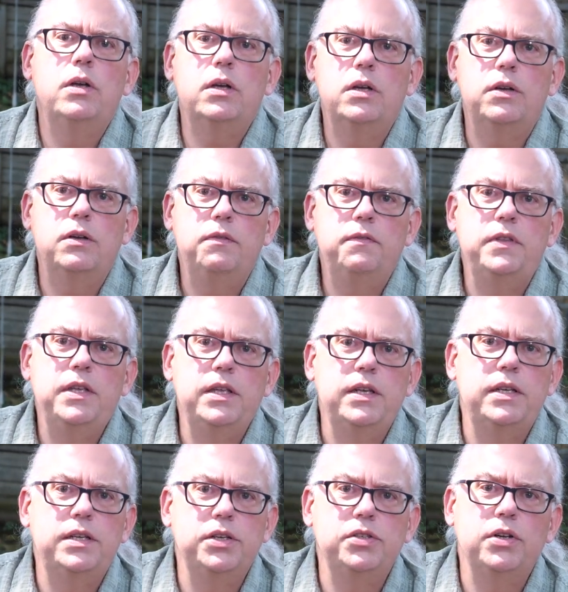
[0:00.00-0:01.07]
of the
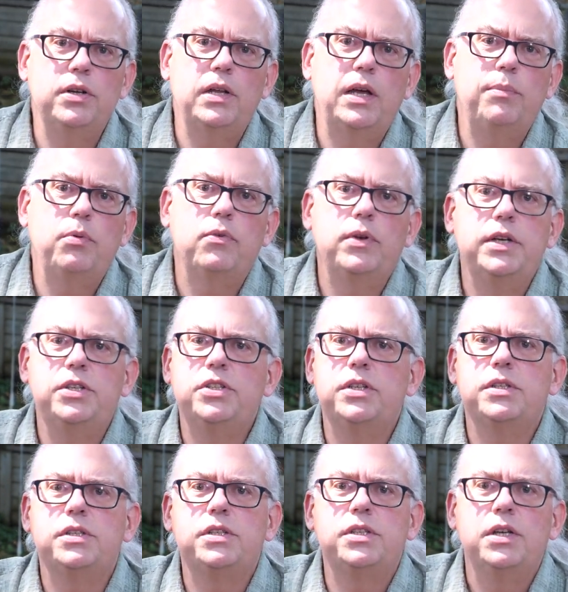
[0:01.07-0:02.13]
digital
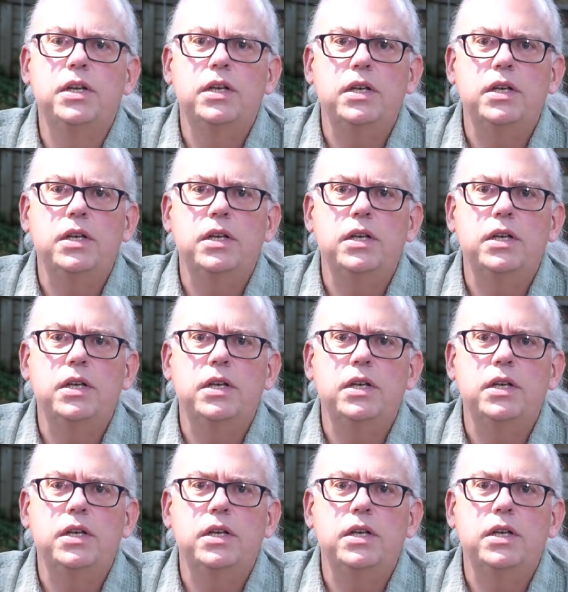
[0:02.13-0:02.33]
operations,